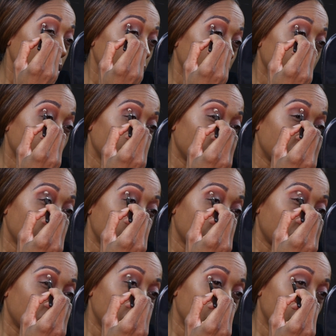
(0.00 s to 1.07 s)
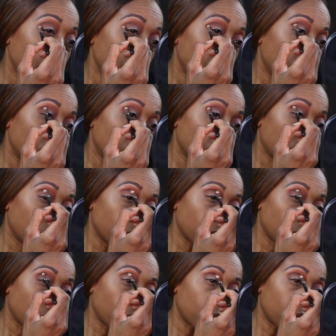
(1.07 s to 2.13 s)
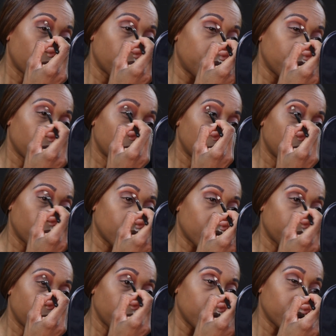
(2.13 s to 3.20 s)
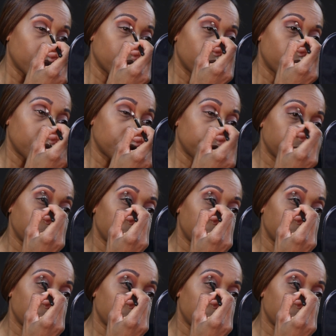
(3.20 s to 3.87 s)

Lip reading: So let's just continue to kind of build it up here.